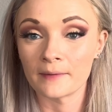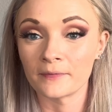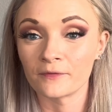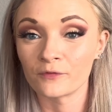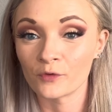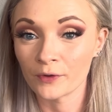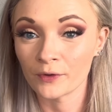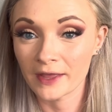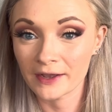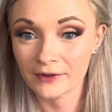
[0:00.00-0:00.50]

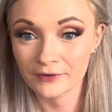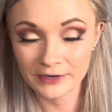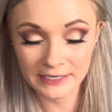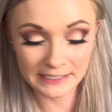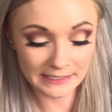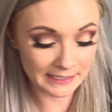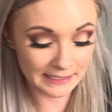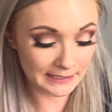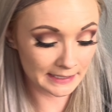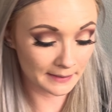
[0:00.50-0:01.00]
before that
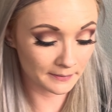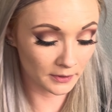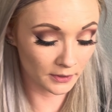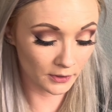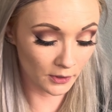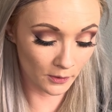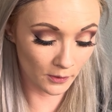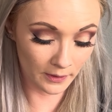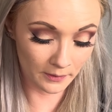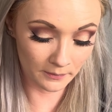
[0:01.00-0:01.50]
creases, I'm gonna
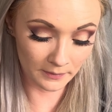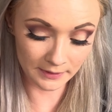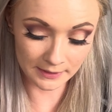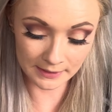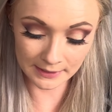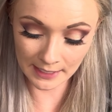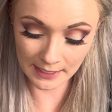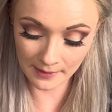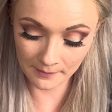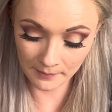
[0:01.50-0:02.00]
go in with the
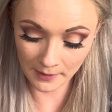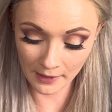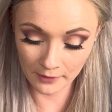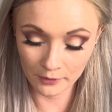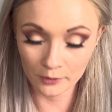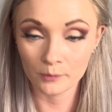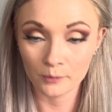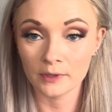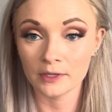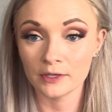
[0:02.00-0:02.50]
same
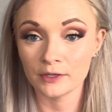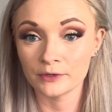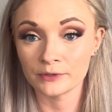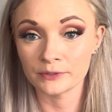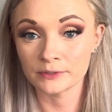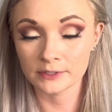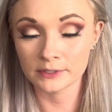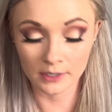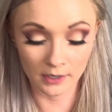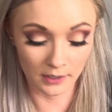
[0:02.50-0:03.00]
pattern we
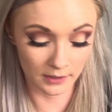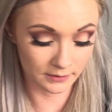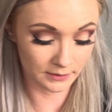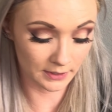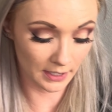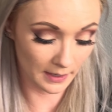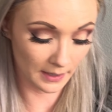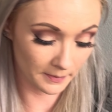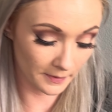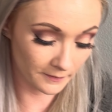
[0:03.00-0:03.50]
used on
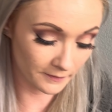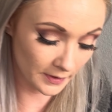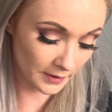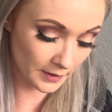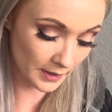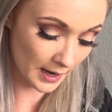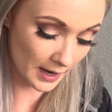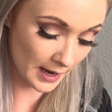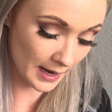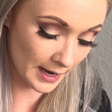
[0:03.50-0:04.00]
top of
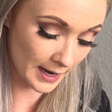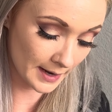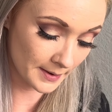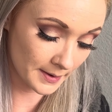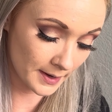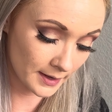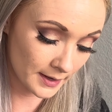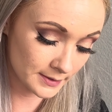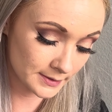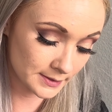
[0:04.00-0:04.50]
our
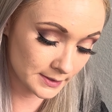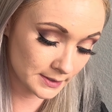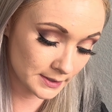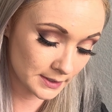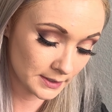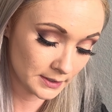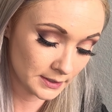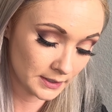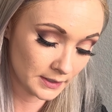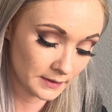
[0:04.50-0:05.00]
eyes,
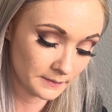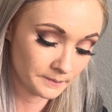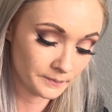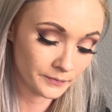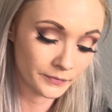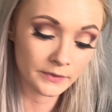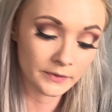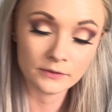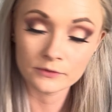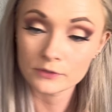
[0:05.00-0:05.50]

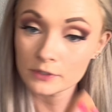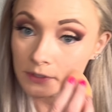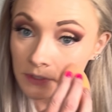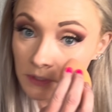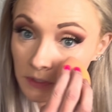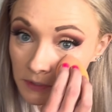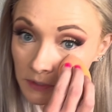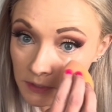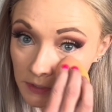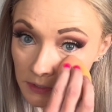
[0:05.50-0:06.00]
just
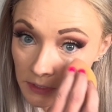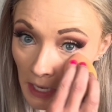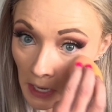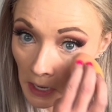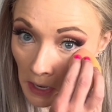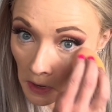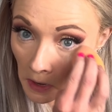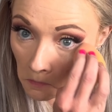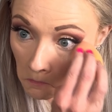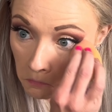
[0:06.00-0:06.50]
to set
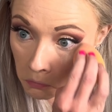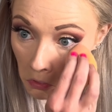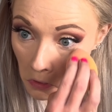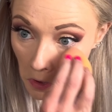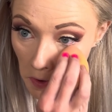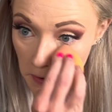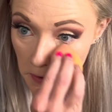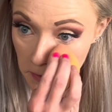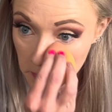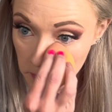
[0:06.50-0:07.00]
it in
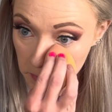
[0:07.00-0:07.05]
place